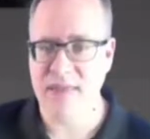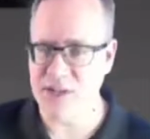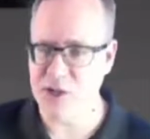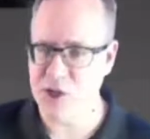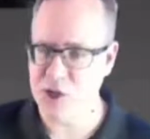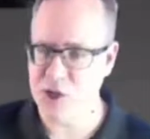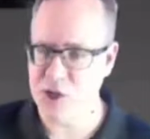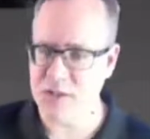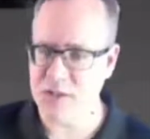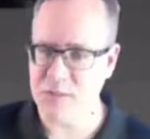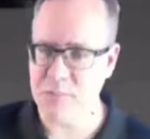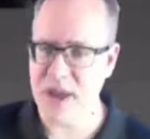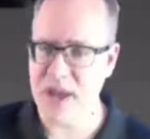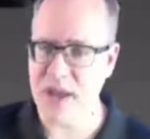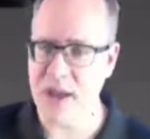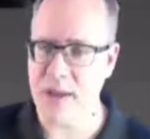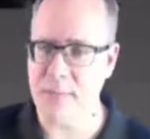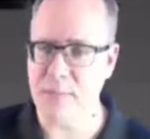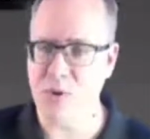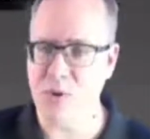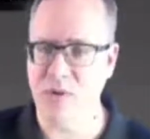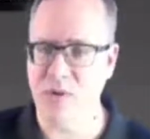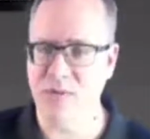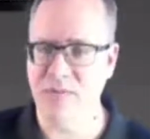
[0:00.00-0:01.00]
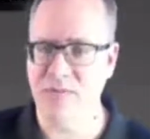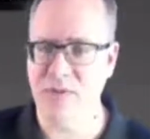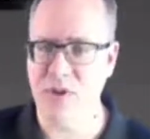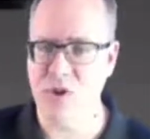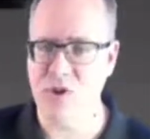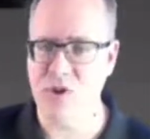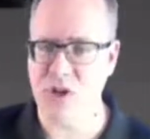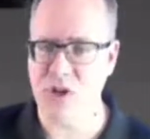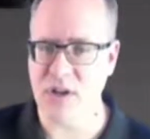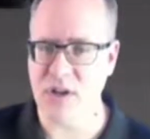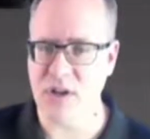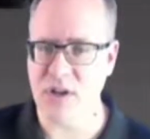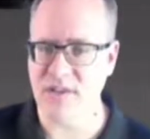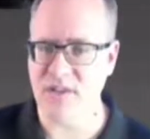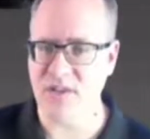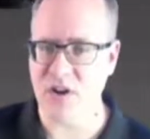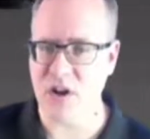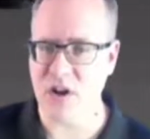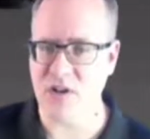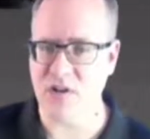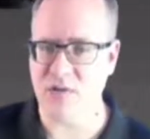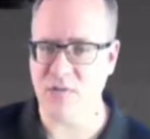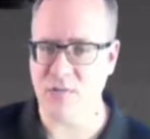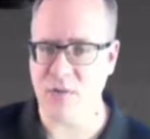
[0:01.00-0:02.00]
that just pick up cold fusion and
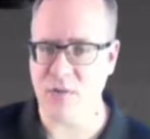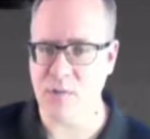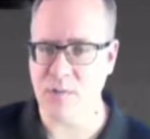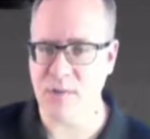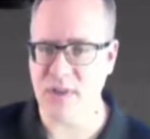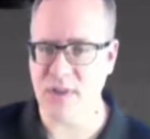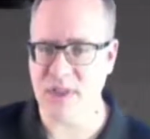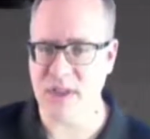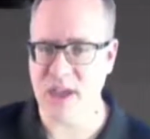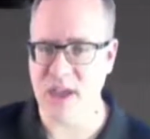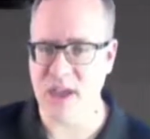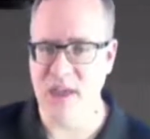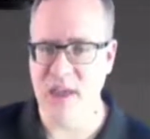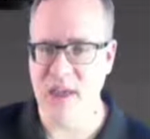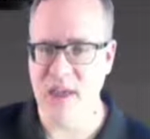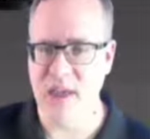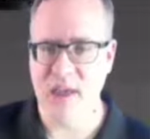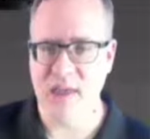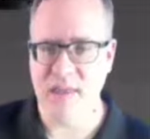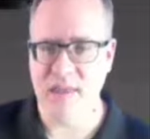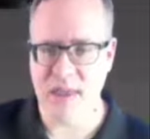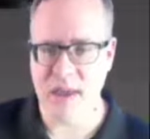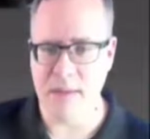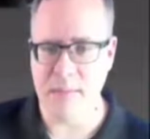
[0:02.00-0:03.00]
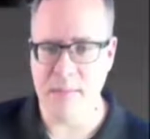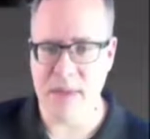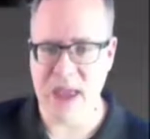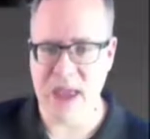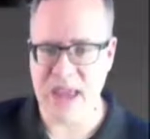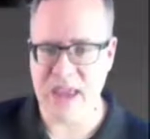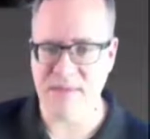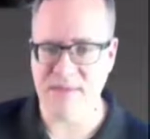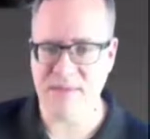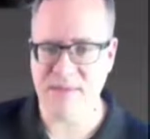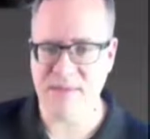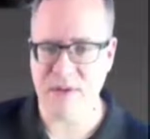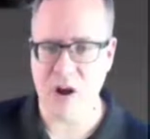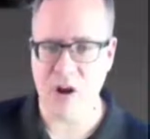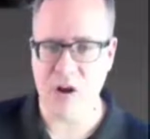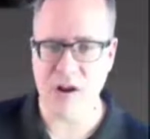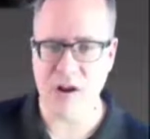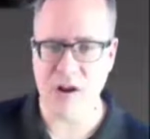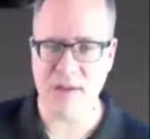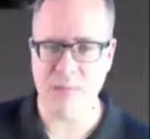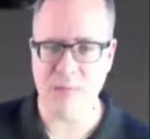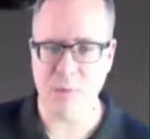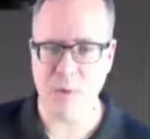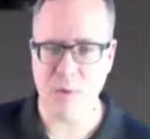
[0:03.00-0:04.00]
start to run with it. They make it far
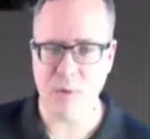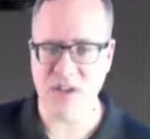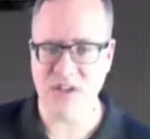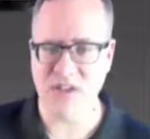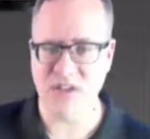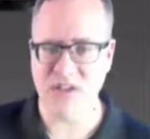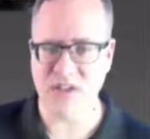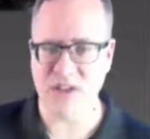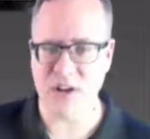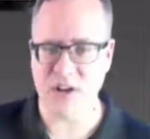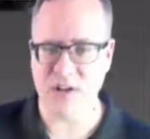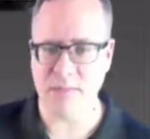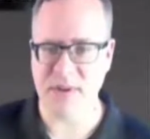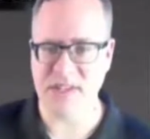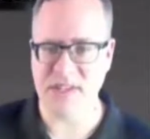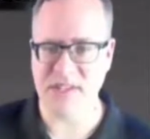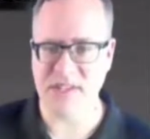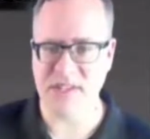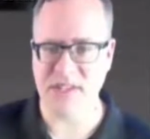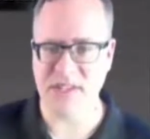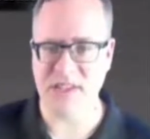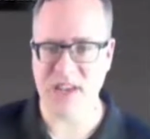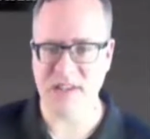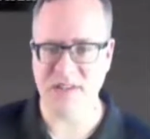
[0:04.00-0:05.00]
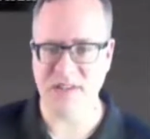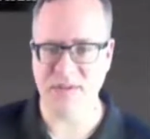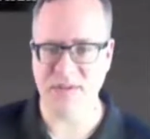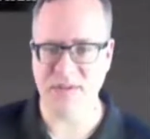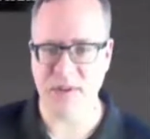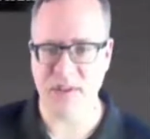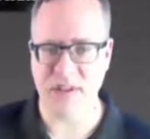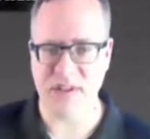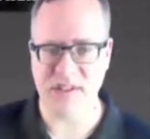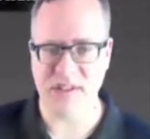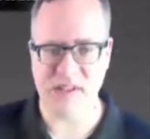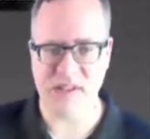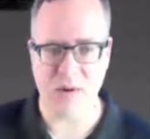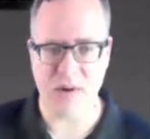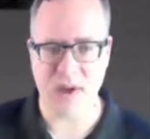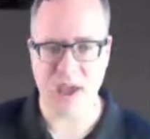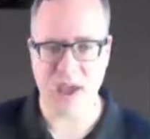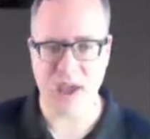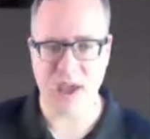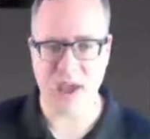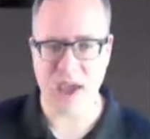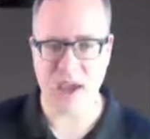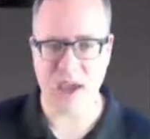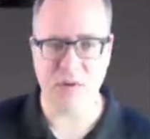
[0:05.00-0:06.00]
enough where they start to be successful and they say,
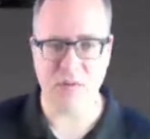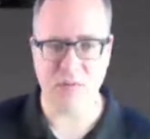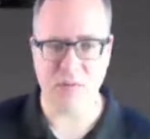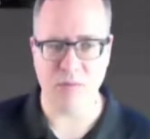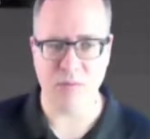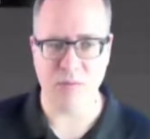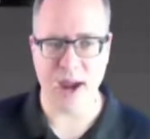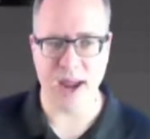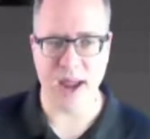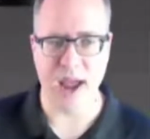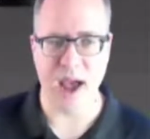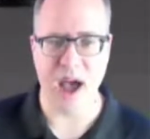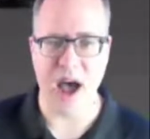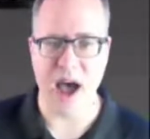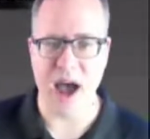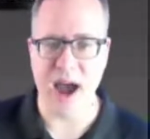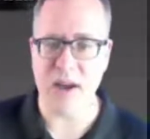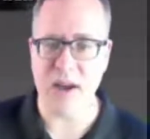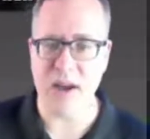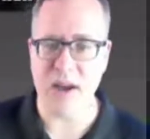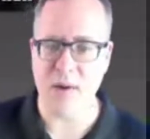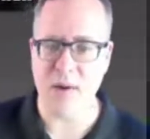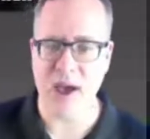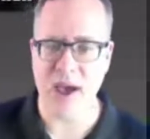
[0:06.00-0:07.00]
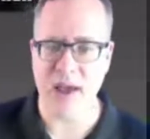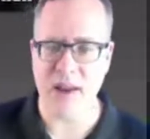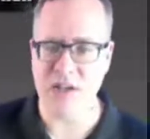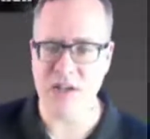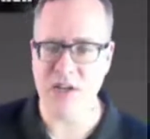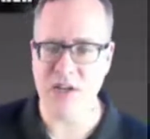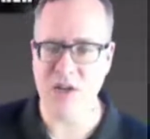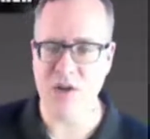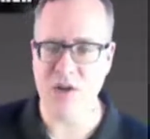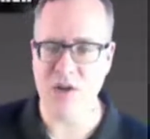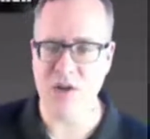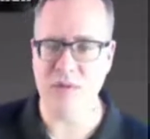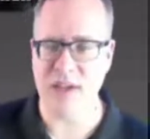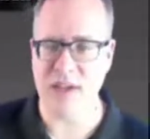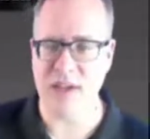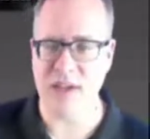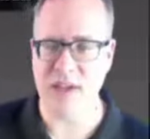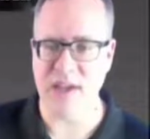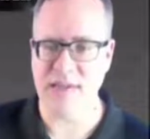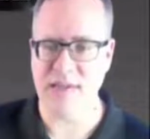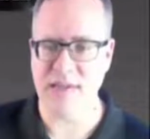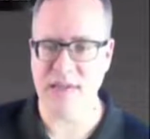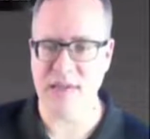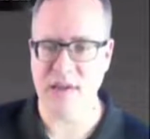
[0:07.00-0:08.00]
okay, great, I know how to do
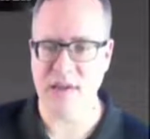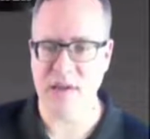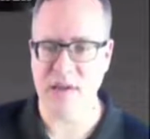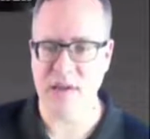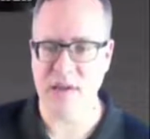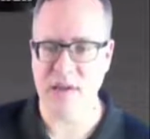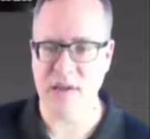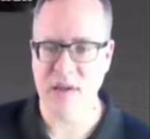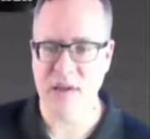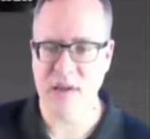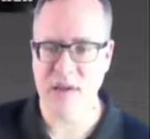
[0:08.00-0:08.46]
this.